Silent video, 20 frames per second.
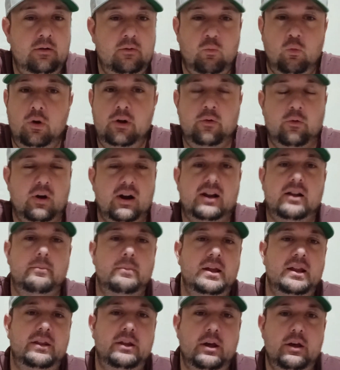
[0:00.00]
Wouldn't
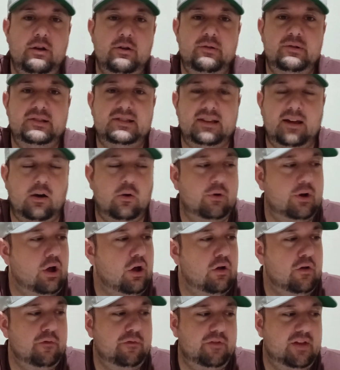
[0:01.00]
recommend those. I don't
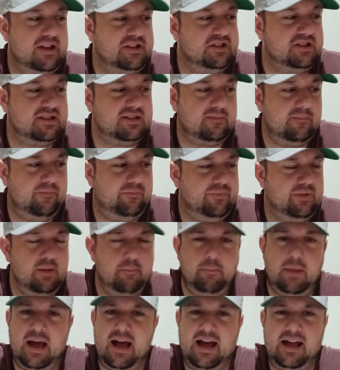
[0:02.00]
know if they just
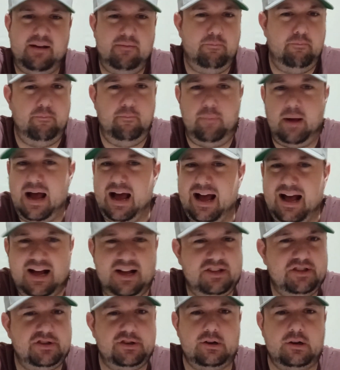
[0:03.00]
bad
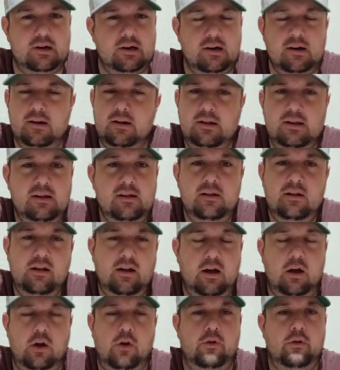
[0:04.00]
batch or
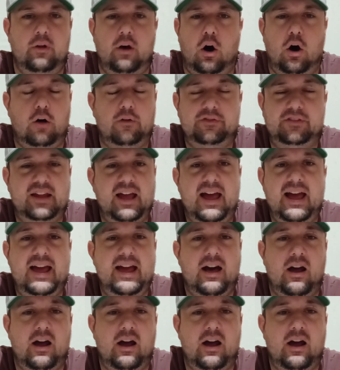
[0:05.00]
off day.